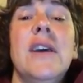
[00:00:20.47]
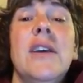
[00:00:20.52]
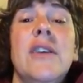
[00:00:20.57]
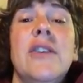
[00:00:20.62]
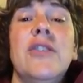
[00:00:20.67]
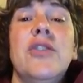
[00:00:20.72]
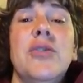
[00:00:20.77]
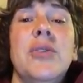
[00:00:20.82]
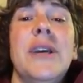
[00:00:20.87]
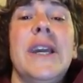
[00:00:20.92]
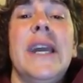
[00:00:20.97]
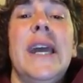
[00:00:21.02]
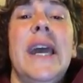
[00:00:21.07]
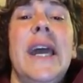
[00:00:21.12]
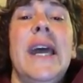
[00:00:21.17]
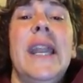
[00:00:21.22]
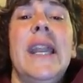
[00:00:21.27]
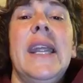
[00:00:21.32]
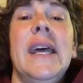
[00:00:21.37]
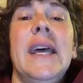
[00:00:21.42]
So
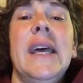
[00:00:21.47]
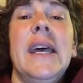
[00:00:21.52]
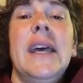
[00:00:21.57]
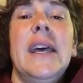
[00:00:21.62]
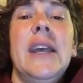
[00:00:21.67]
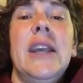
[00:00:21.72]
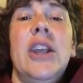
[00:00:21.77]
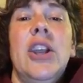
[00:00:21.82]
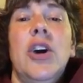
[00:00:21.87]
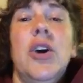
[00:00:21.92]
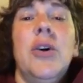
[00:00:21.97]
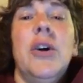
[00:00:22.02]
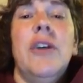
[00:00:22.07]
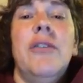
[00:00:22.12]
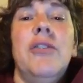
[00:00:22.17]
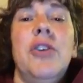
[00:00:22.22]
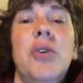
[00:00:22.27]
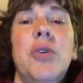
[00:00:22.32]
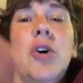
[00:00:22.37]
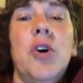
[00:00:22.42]
again, you know,
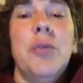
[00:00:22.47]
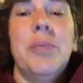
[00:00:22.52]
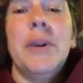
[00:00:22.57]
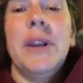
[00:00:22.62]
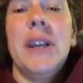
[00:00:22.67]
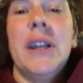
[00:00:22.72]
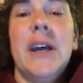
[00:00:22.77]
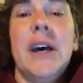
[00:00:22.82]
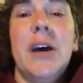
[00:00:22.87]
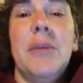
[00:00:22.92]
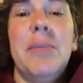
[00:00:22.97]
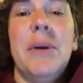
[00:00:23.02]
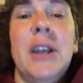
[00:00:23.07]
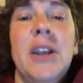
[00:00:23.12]
if you open it up